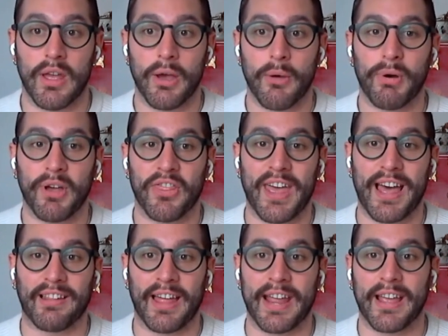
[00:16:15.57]
but that
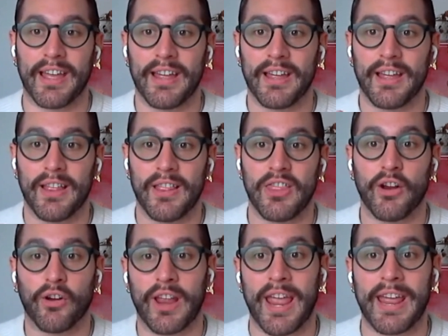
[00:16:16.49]
like there
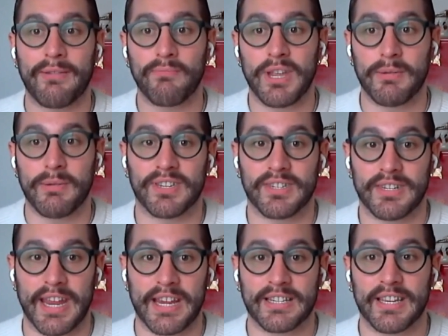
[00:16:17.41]
can be
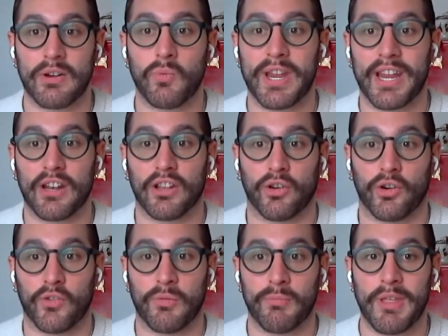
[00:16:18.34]
mistakes and we can learn
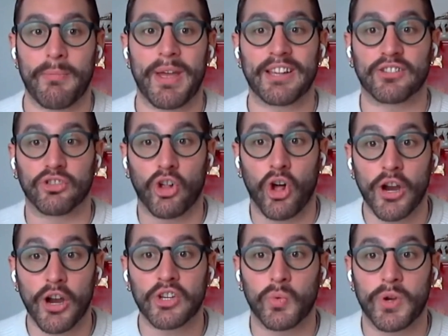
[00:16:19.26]
from them as long as
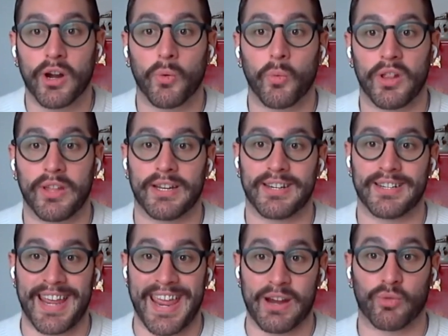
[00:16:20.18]
we are willing to
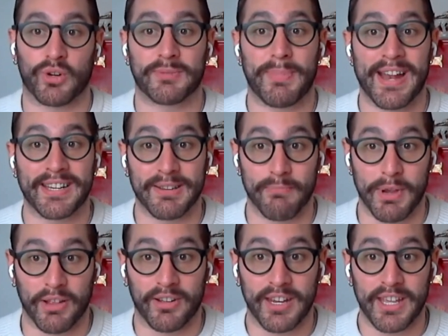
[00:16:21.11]
take
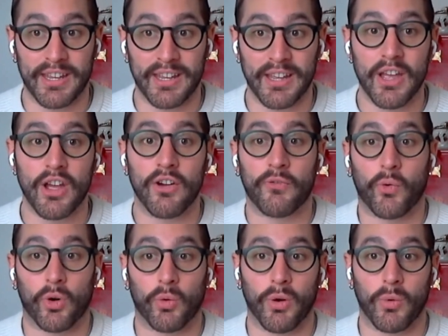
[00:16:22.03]
responsibility for
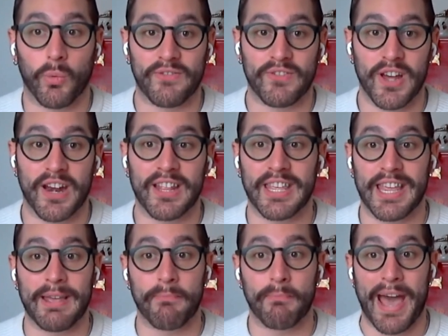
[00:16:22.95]
what we've done and the
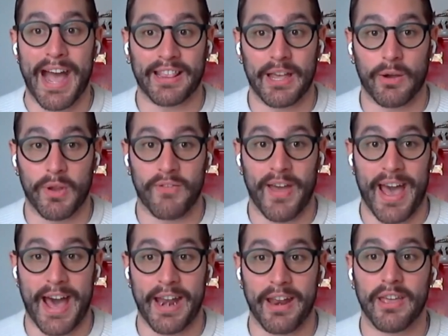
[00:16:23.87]
impact that we've had,
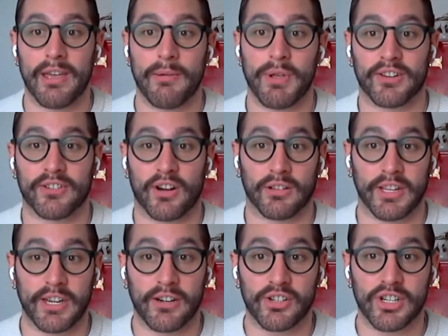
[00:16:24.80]
because our
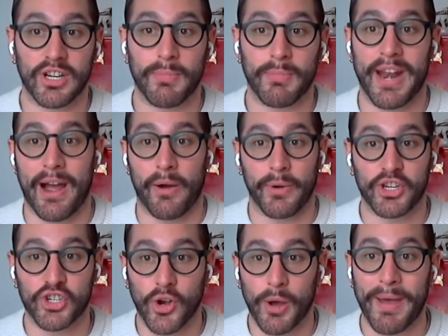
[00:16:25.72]
leadership and how we
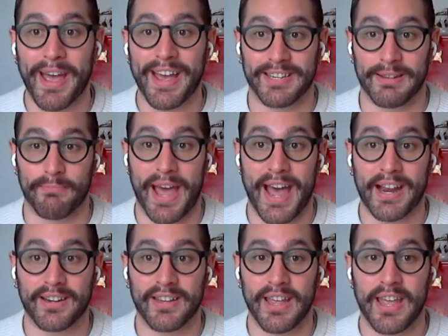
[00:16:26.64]
show up has impact,
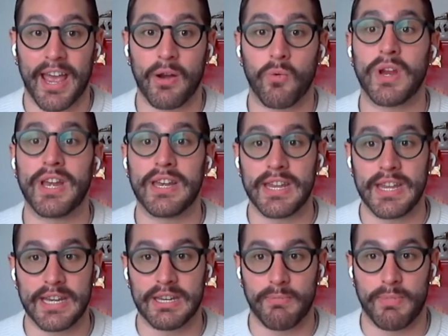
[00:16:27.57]
and we need
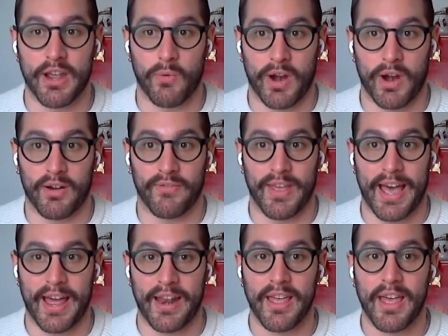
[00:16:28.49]
to be aware of that.
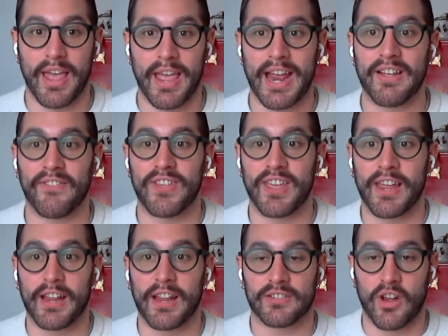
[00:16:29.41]
And if
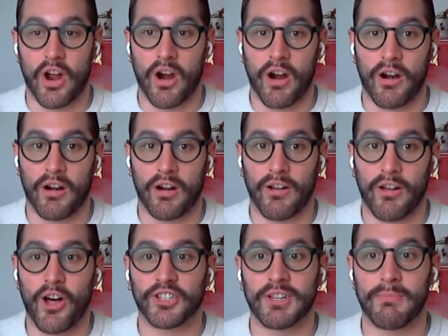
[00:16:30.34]
these are
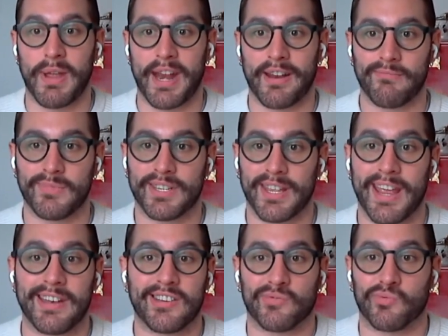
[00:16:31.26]
ultimatums, it
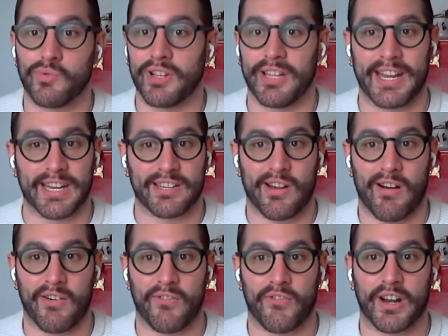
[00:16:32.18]
just really gets
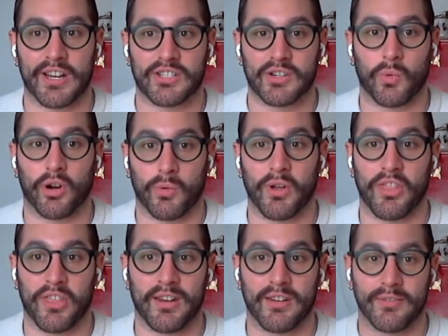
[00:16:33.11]
hard for us to work within.